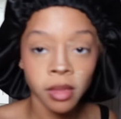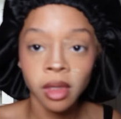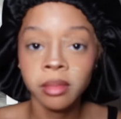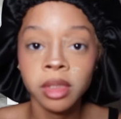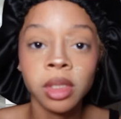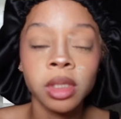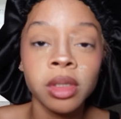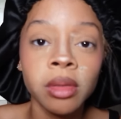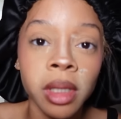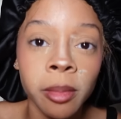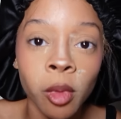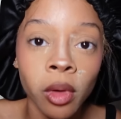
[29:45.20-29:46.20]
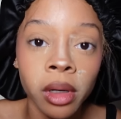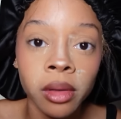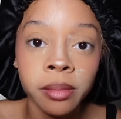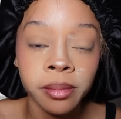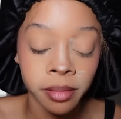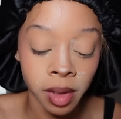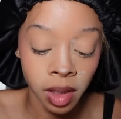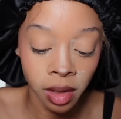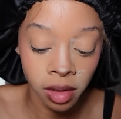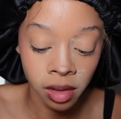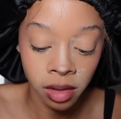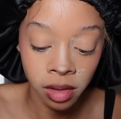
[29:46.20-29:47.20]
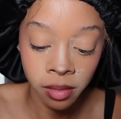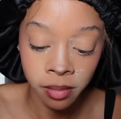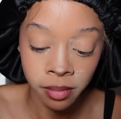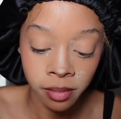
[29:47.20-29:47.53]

I'm just gonna do lip oil because